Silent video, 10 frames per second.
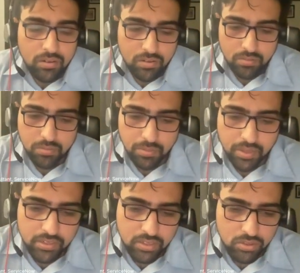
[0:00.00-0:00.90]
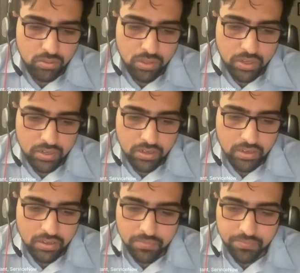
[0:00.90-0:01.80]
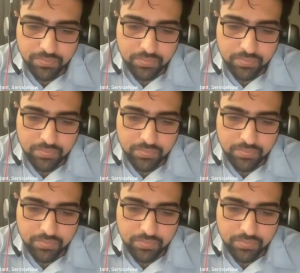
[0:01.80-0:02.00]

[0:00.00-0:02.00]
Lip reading: or maybe I'll just do that.